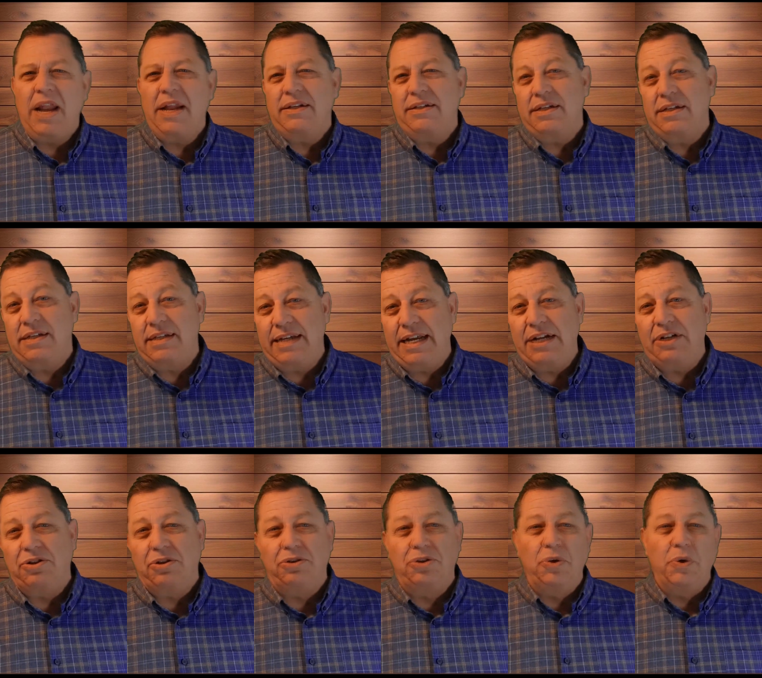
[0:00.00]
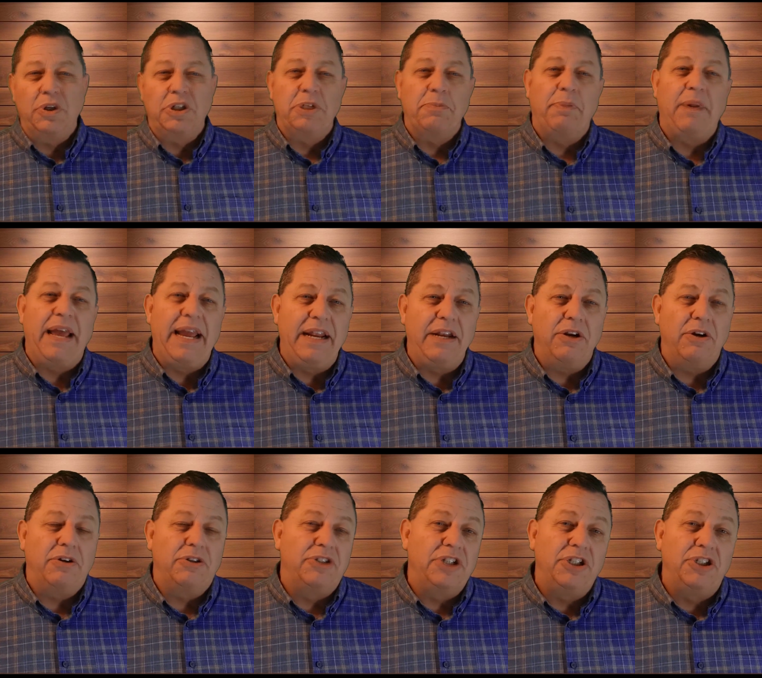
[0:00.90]
it's essential to explain
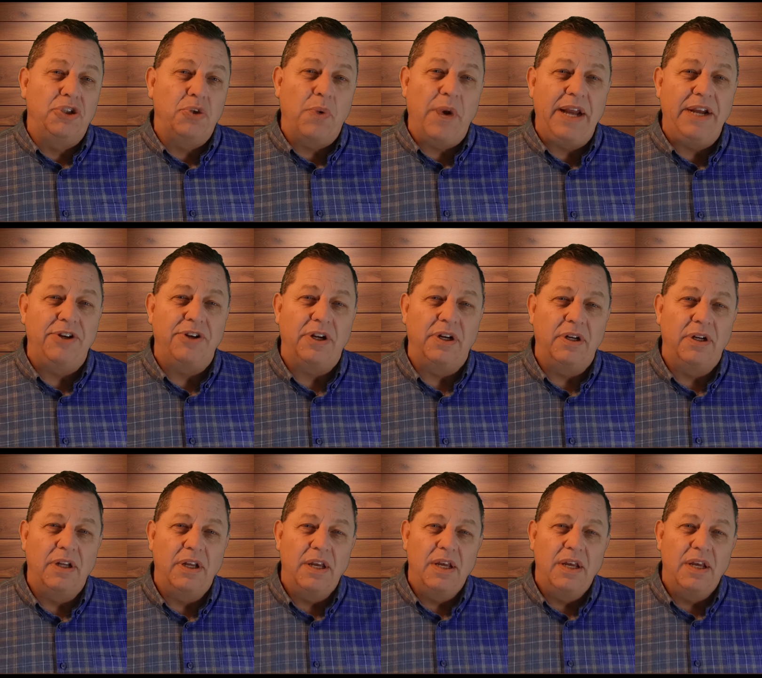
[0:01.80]
your situation,